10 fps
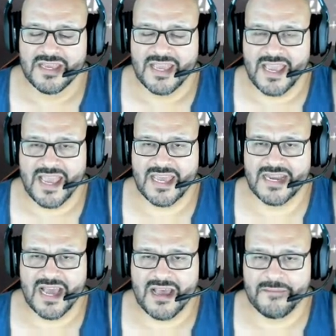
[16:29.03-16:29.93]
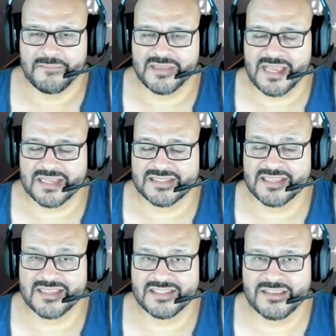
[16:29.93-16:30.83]
And um, like I
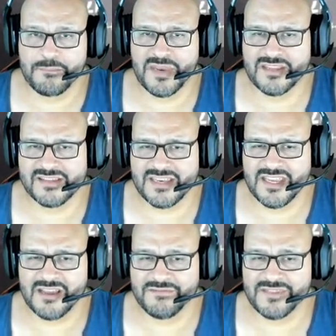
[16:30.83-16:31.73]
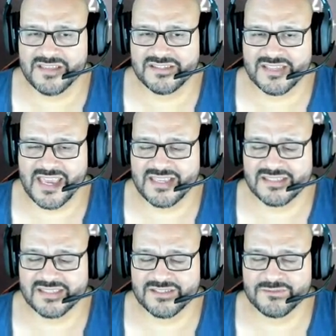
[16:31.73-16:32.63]
said, the simplicity of this case
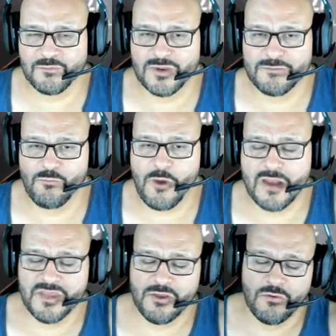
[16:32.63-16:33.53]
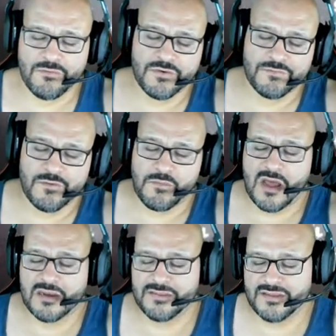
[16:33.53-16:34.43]
is what won me over from
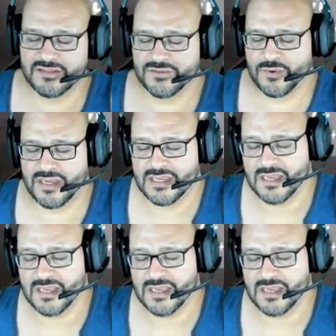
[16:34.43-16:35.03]
all of these three,